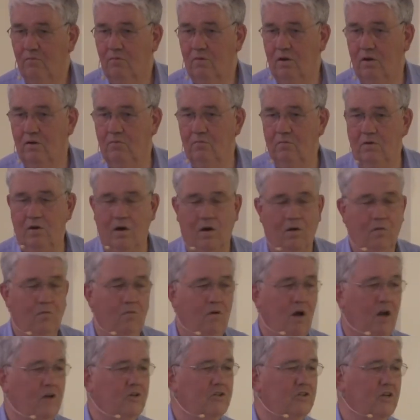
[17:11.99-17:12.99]
When we are
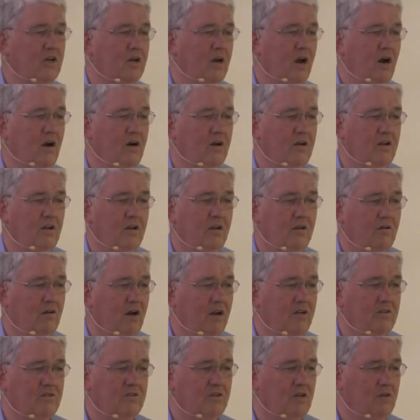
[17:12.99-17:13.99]
watching our little
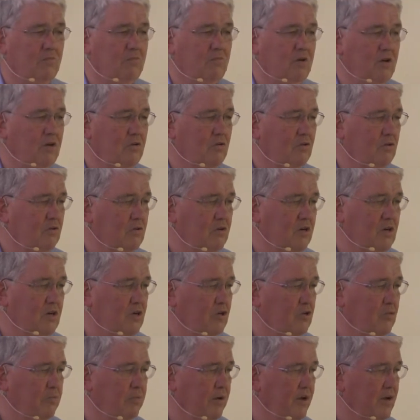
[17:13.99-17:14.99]
grandson, we don't
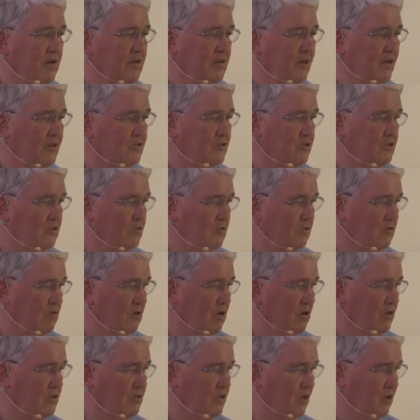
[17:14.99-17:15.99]
need to pay attention
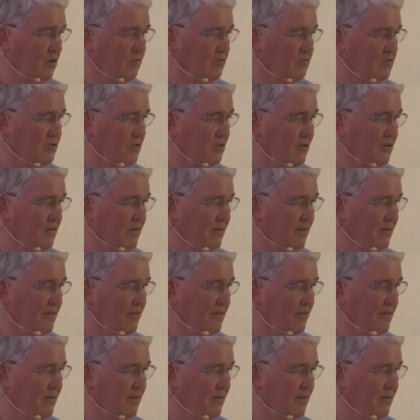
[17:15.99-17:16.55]
to ourselves.